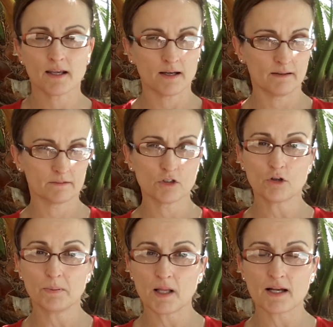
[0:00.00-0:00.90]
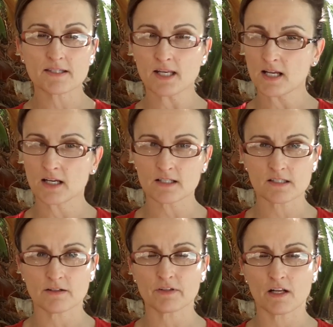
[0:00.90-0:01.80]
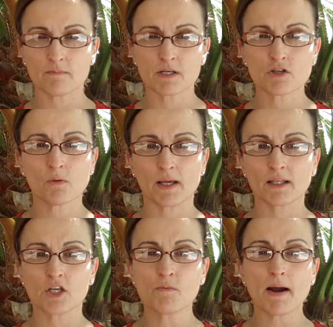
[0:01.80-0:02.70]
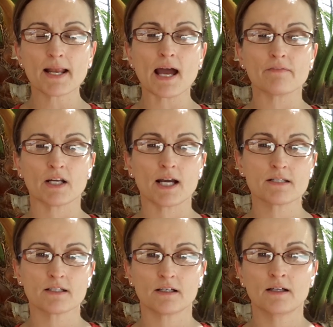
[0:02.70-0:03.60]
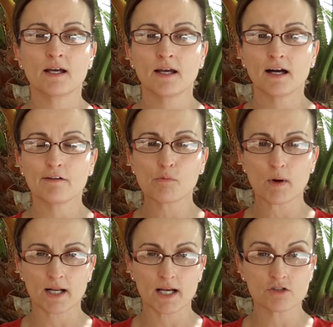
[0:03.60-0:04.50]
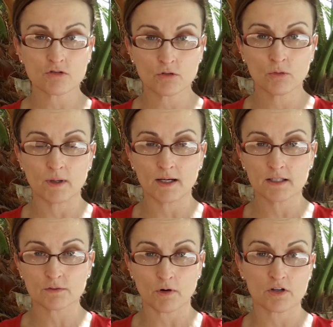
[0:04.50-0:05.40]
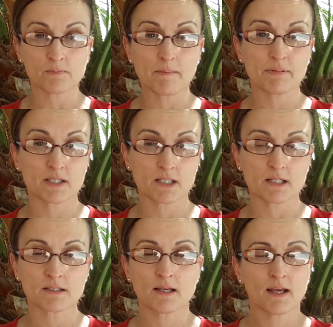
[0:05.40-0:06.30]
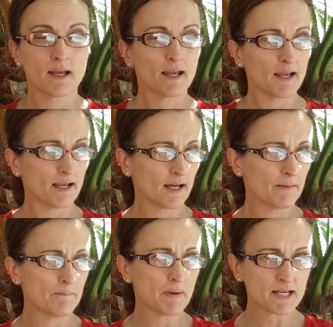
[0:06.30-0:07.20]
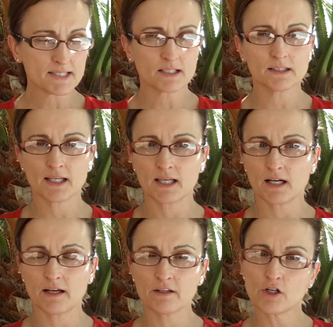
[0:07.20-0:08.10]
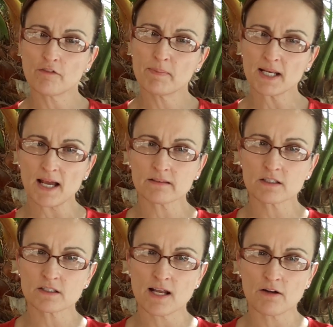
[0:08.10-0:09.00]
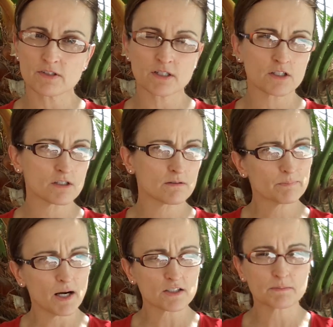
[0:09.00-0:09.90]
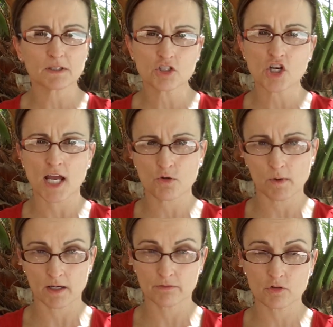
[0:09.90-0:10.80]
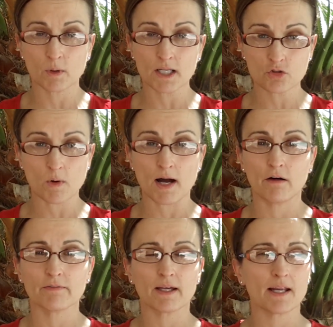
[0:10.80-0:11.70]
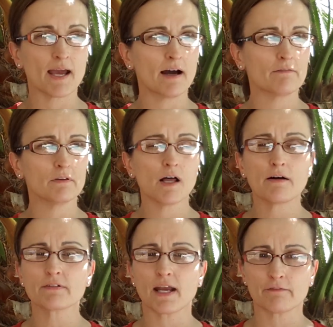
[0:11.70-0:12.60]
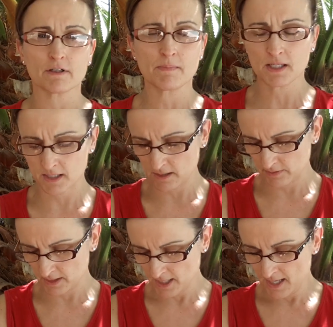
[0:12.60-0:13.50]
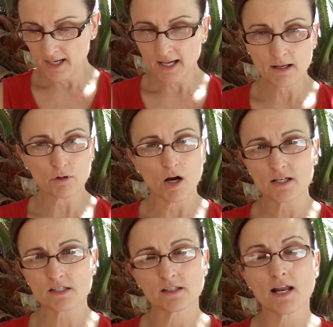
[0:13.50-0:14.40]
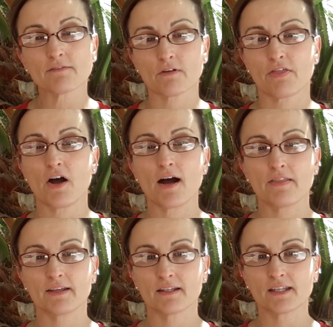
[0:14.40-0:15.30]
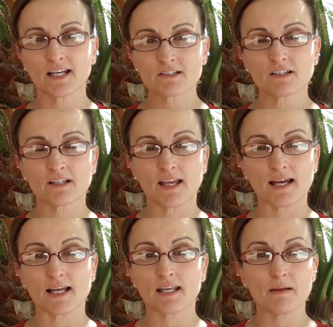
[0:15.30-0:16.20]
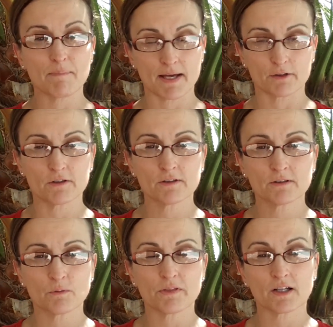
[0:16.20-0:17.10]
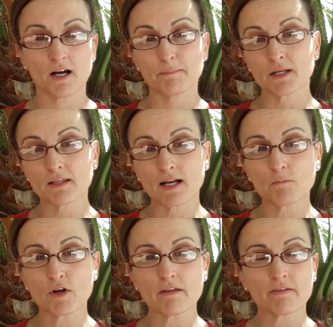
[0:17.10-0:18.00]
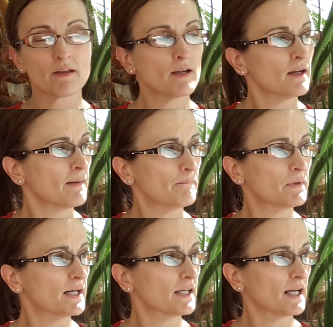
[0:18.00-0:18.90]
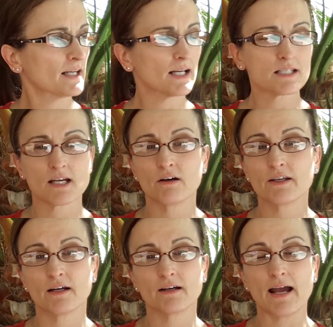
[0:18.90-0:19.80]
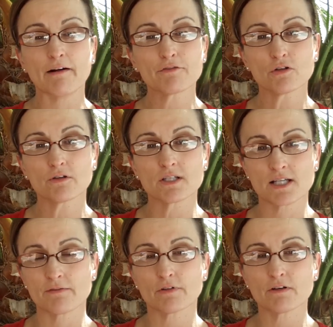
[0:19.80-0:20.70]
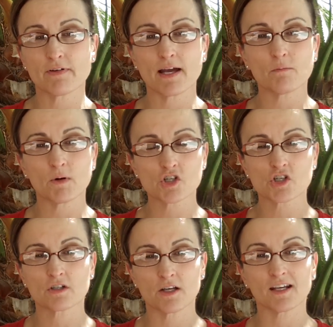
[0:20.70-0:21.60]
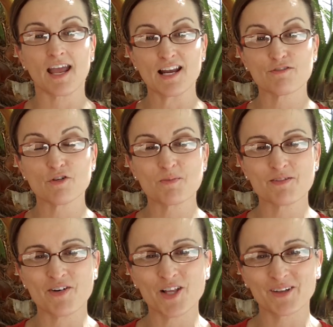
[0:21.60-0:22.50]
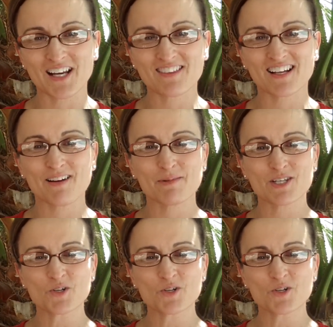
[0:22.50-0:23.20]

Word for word: uh, Google Plus, any kind of stuff that I've been doing, then you might have an idea of what I do uh, as far as my business. And basically, uh, you know, I've been at this now since approximately January of 2012 and have loved every minute of it. And honestly, never thought that things could get any better with the company that I'm with. But I got to tell you, after the Denver event, which again, if you've been following anything I've been